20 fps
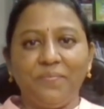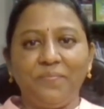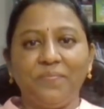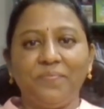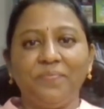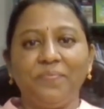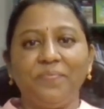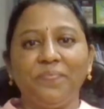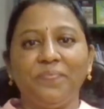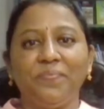
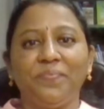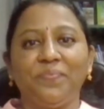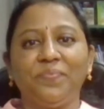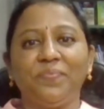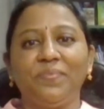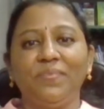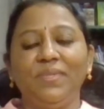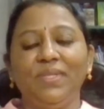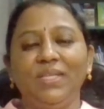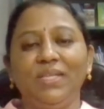
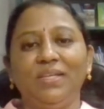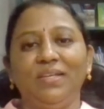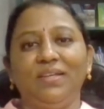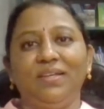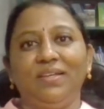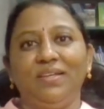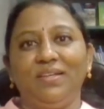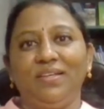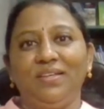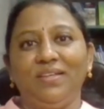
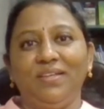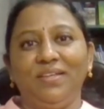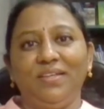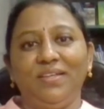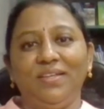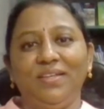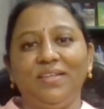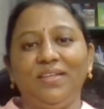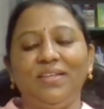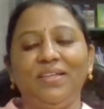
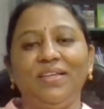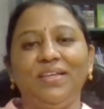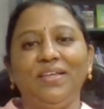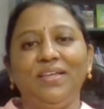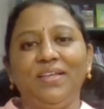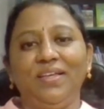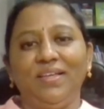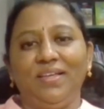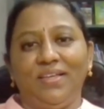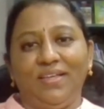
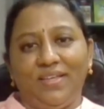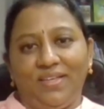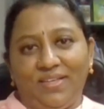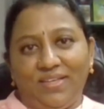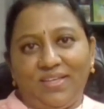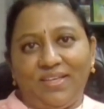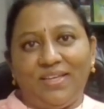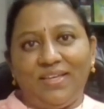Nothing is said.